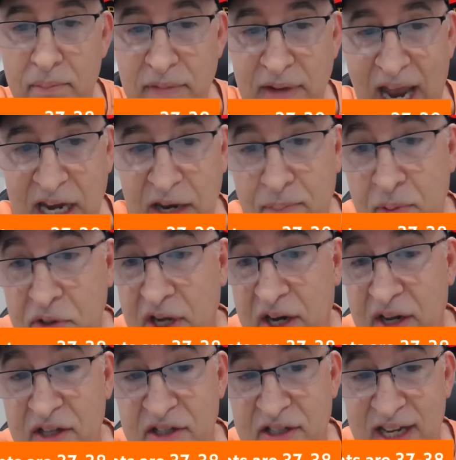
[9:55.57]
90%
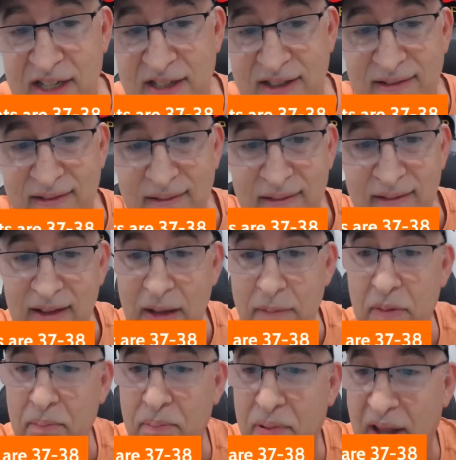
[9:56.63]
of the season. They've
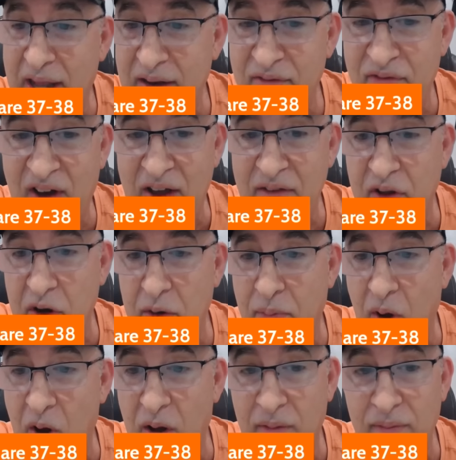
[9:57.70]
been playing 500
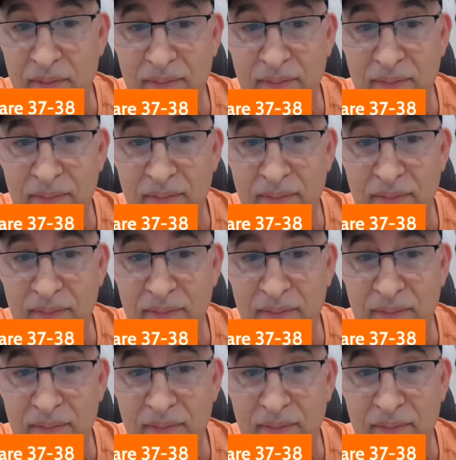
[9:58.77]
ball.